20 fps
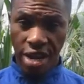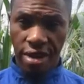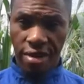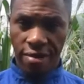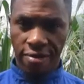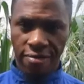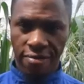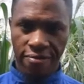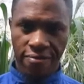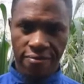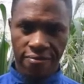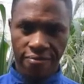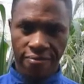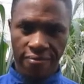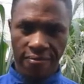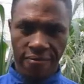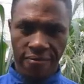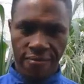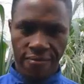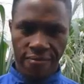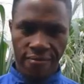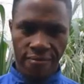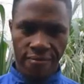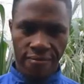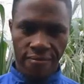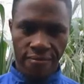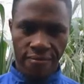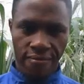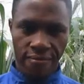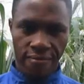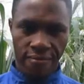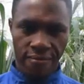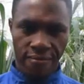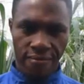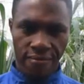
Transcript: Nothing is said.